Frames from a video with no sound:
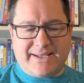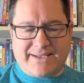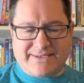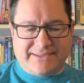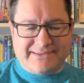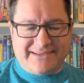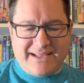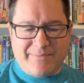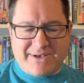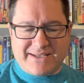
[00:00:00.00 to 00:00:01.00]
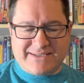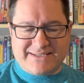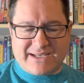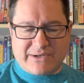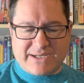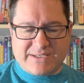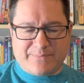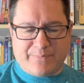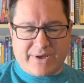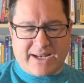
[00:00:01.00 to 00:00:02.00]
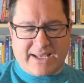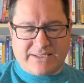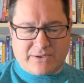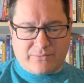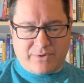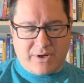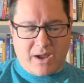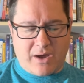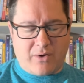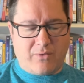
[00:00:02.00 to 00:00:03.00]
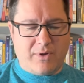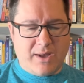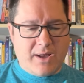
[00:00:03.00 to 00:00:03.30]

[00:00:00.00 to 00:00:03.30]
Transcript: is a limited series, but I don't know.